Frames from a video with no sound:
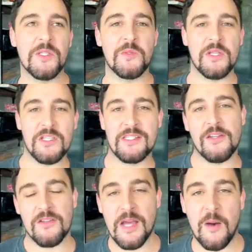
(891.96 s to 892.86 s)
between just, you
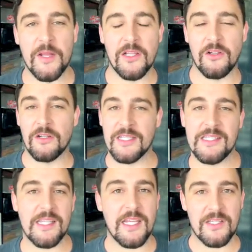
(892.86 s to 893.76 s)
know, humming along and
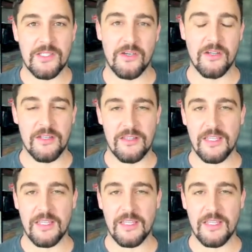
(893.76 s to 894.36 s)
singing a song and